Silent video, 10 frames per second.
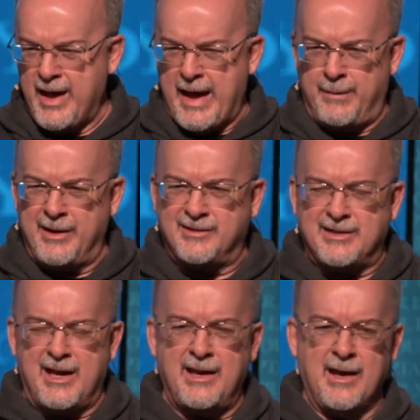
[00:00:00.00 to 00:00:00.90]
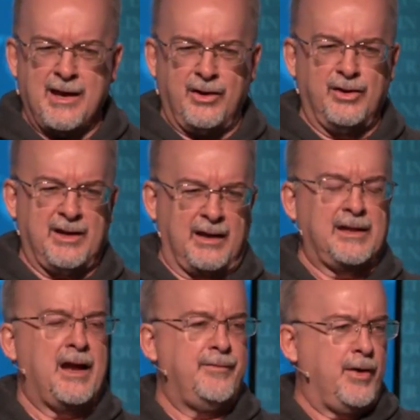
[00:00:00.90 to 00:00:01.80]
How many say you, a
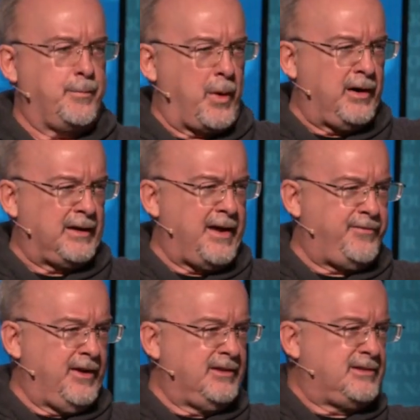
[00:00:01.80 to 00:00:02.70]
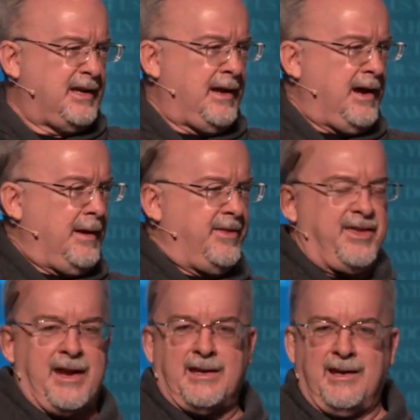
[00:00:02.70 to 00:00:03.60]
lot of your prayer life is uh,
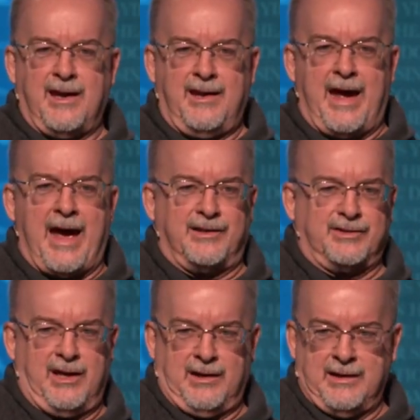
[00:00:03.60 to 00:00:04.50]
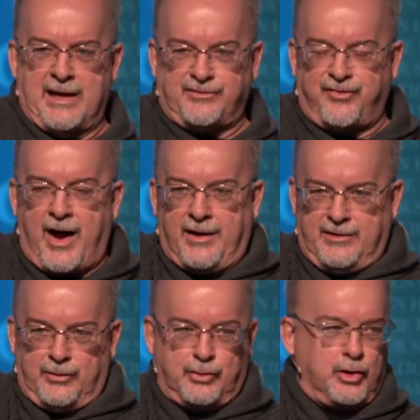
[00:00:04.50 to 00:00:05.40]
thanking and asking? And that's fine,
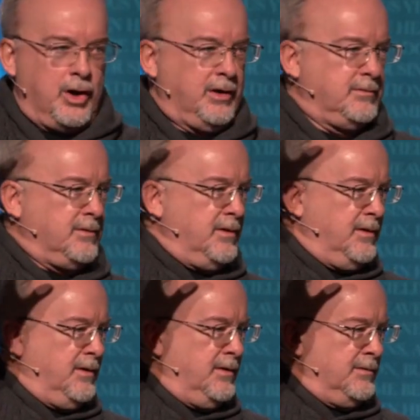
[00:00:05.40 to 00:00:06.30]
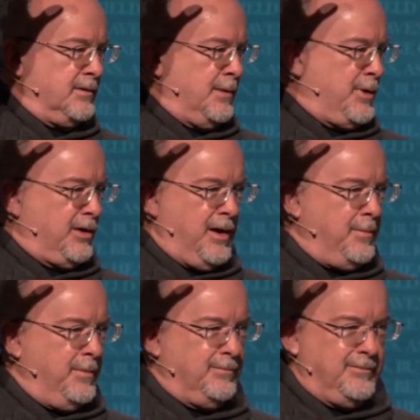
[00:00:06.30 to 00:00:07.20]
those are good. Come on,
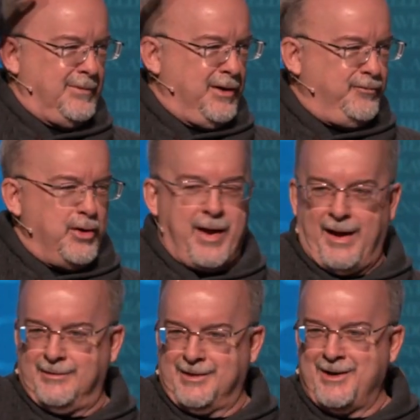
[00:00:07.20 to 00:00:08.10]
a few hands.